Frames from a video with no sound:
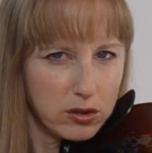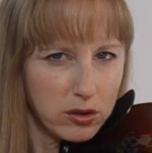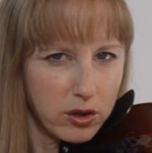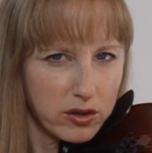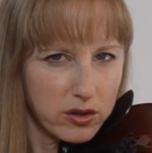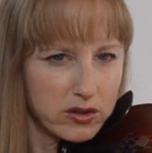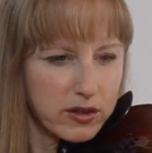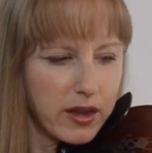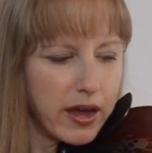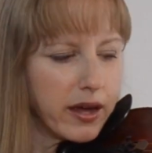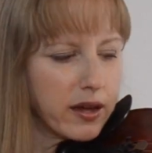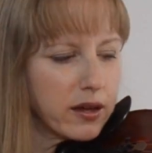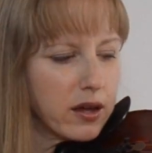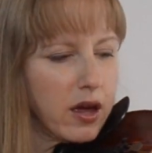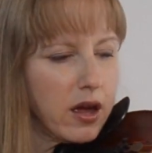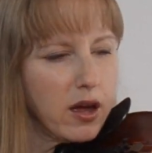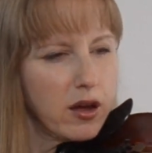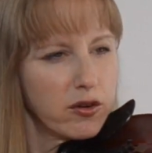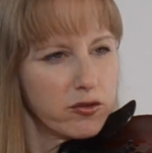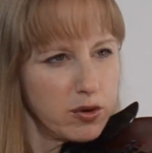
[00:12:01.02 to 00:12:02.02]
looks like
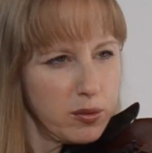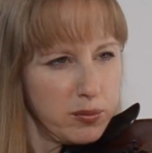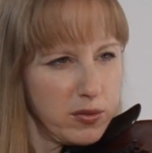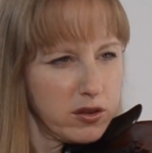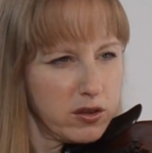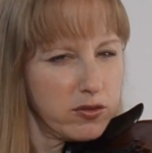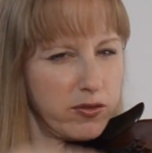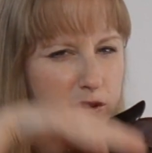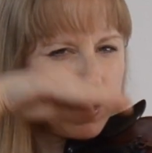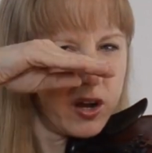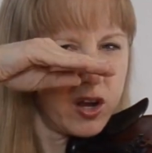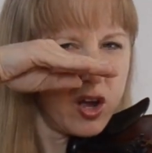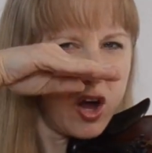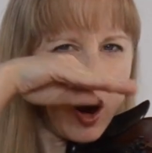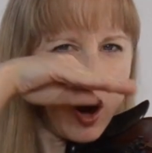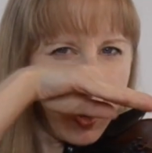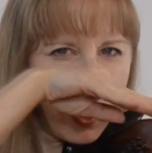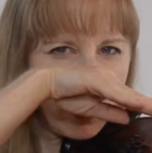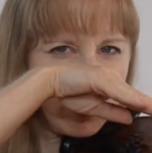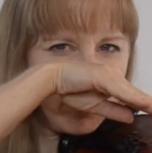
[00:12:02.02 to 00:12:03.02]
from this very
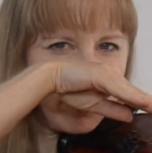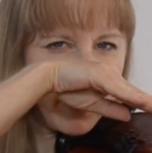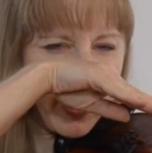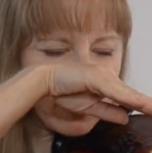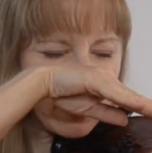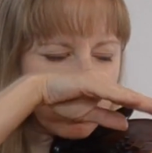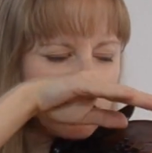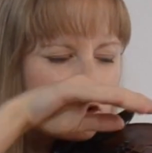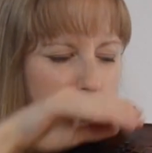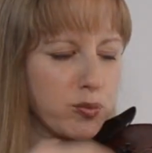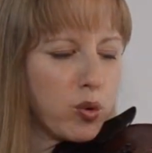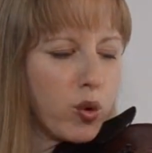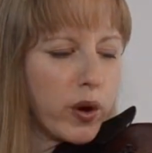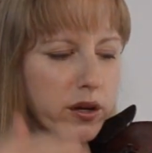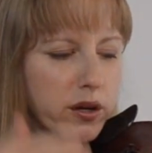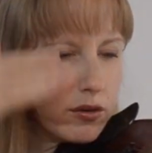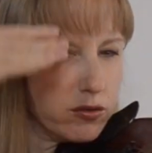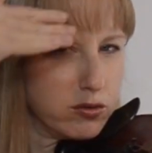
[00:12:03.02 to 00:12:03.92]
odd vantage point of